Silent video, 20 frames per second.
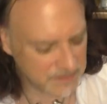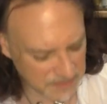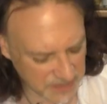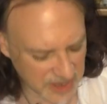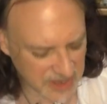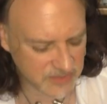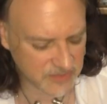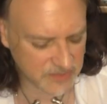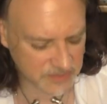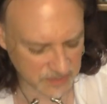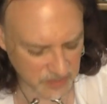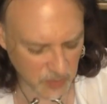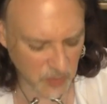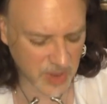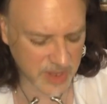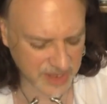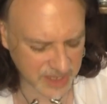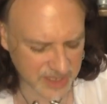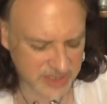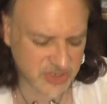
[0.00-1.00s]
But
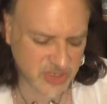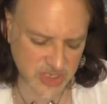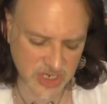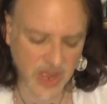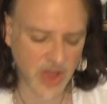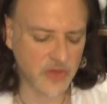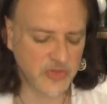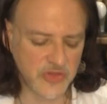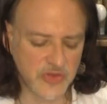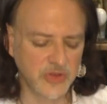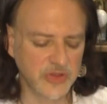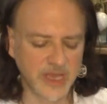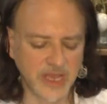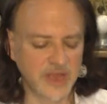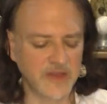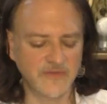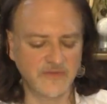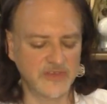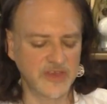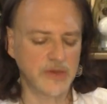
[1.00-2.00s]
willing to go through.
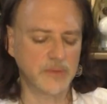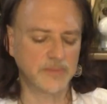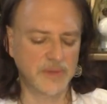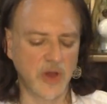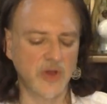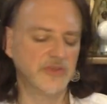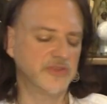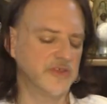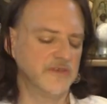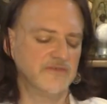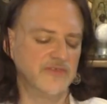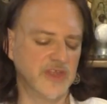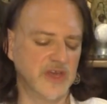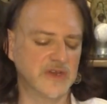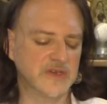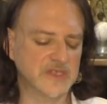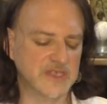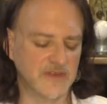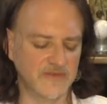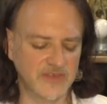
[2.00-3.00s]
Like, I feel both of
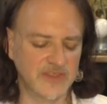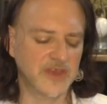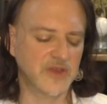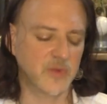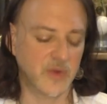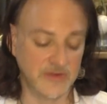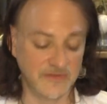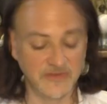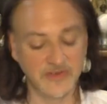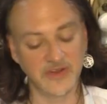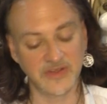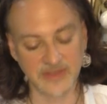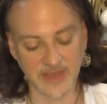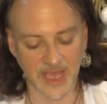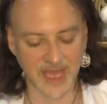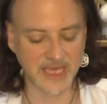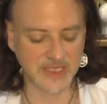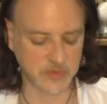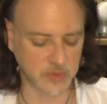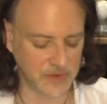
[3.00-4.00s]
those. I feel like one foot on the
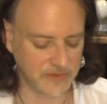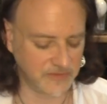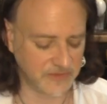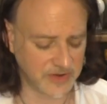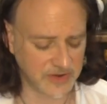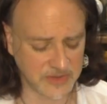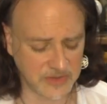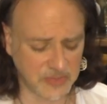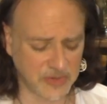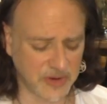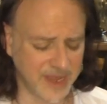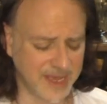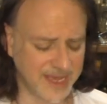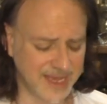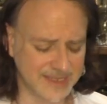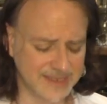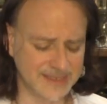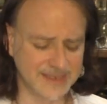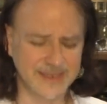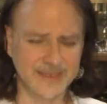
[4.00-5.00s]
gas, one foot on the brake,
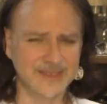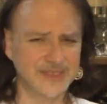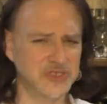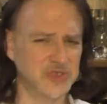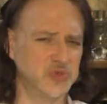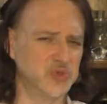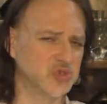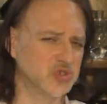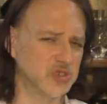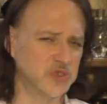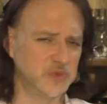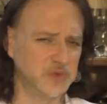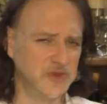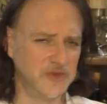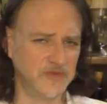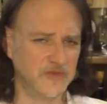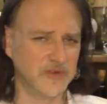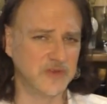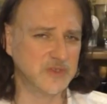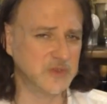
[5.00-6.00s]
as it is usually when
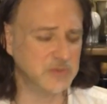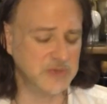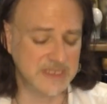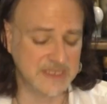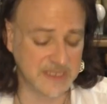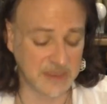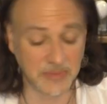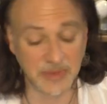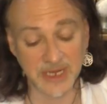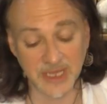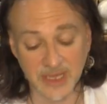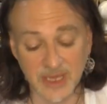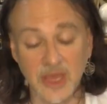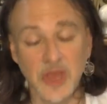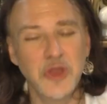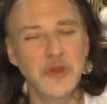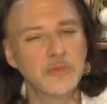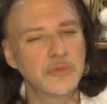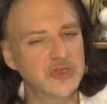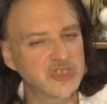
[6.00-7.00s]
you first meet somebody,
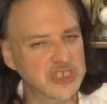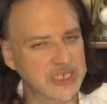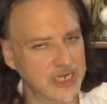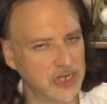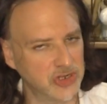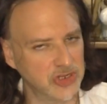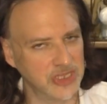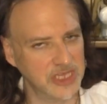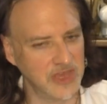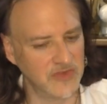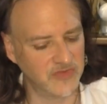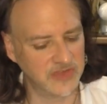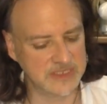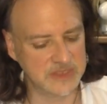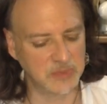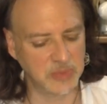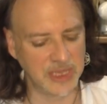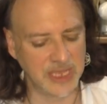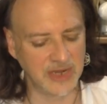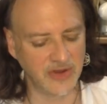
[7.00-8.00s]
particularly if
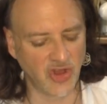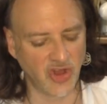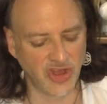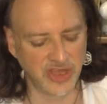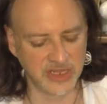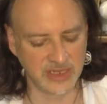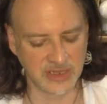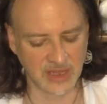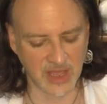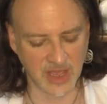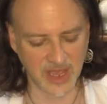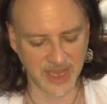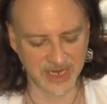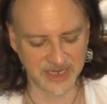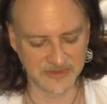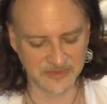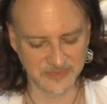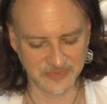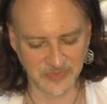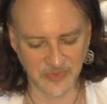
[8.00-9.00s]
it's been
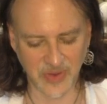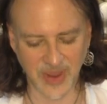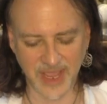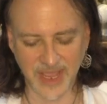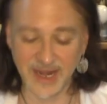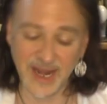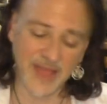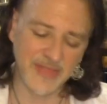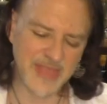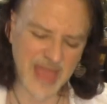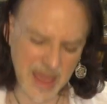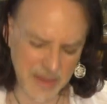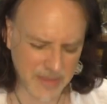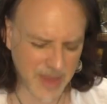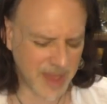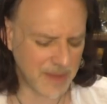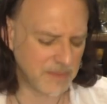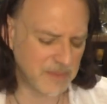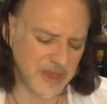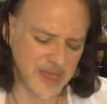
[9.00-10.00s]
online, right? And that
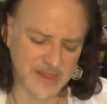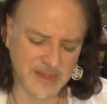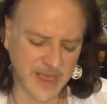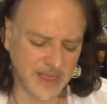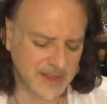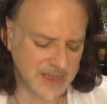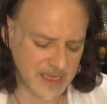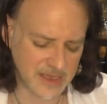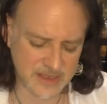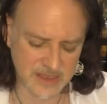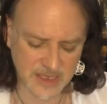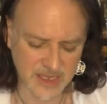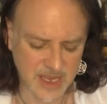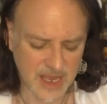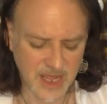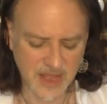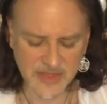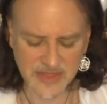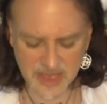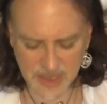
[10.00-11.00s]
might be, like,
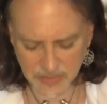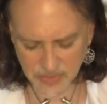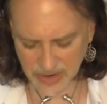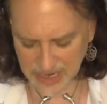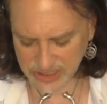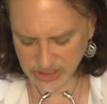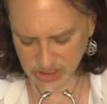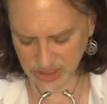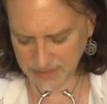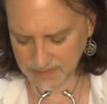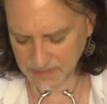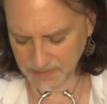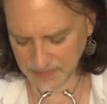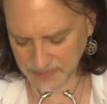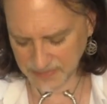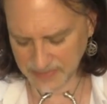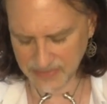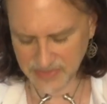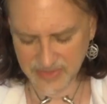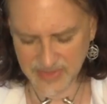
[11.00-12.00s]
the oppression
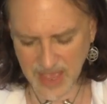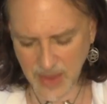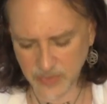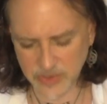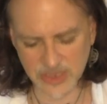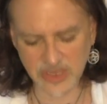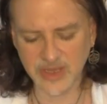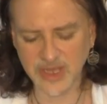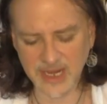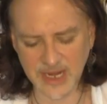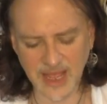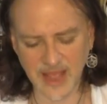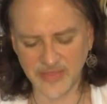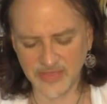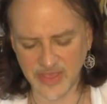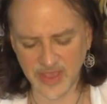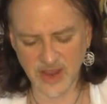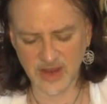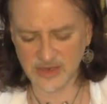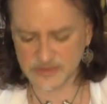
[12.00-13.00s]
that we're looking
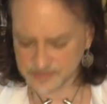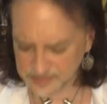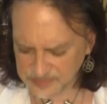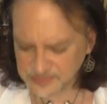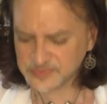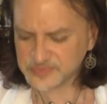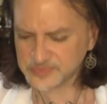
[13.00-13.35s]
at there.